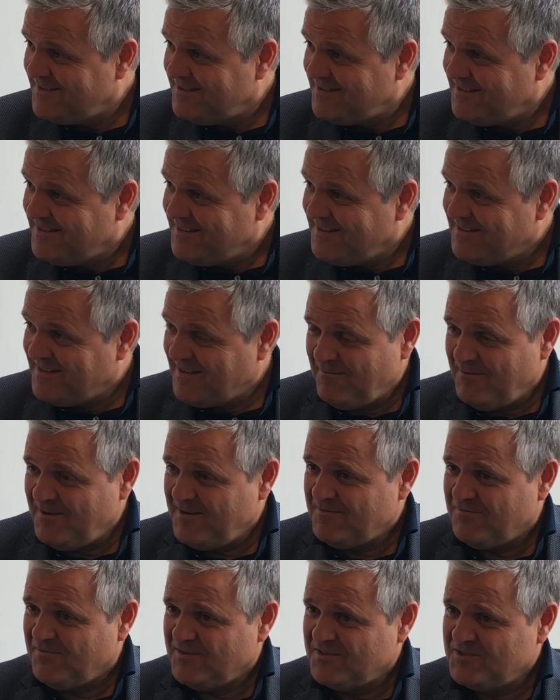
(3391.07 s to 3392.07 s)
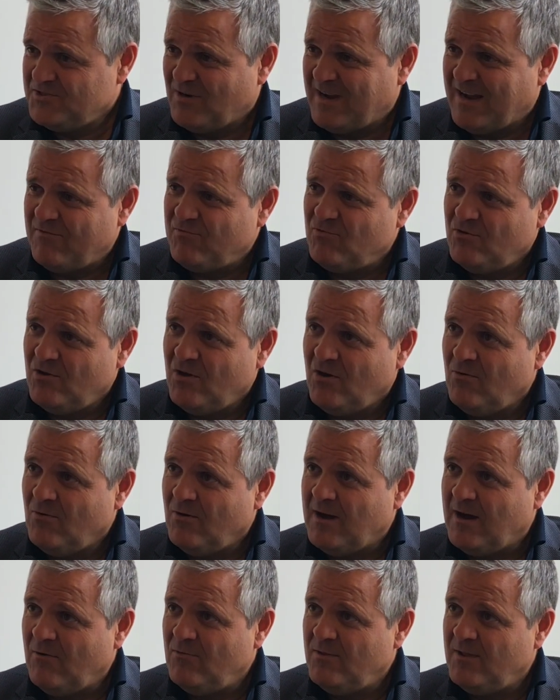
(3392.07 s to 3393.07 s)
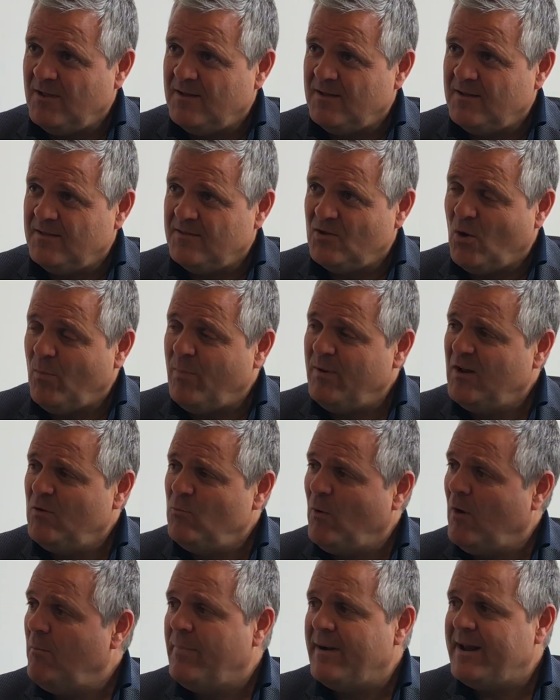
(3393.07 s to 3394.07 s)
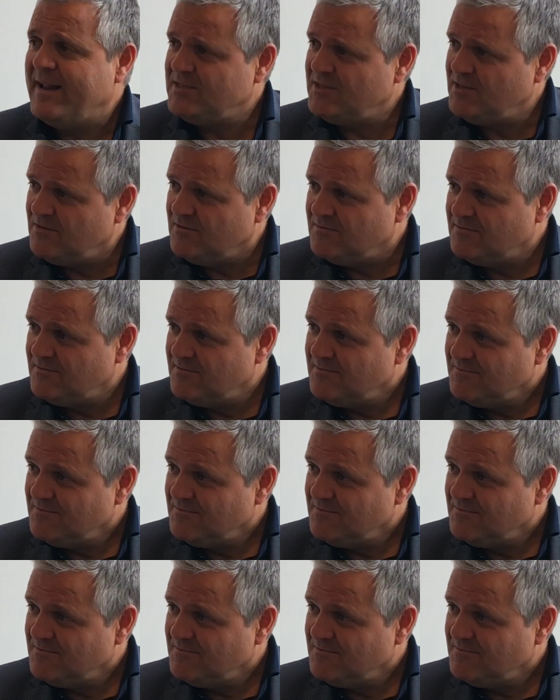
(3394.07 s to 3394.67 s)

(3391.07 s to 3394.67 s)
Yeah. That means first you have to know how the opponent will press you,